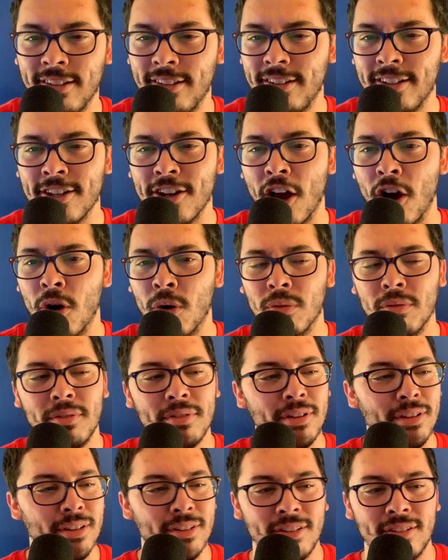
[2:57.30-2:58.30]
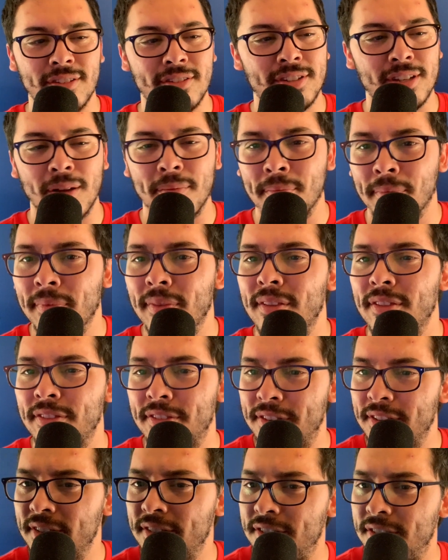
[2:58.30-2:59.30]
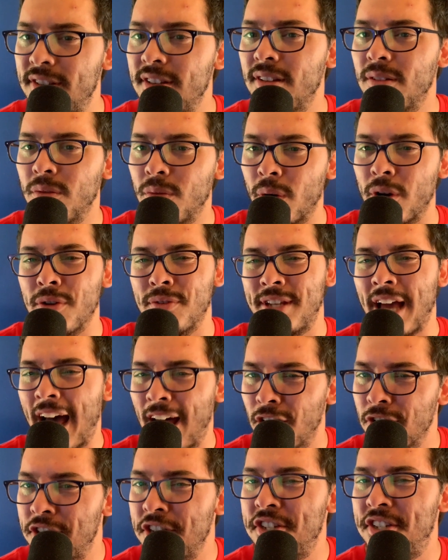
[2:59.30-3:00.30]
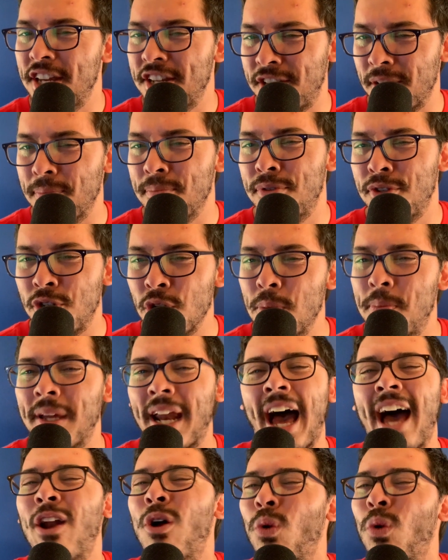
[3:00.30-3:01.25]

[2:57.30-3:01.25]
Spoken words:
you know, something where Donaldson says something stupid. I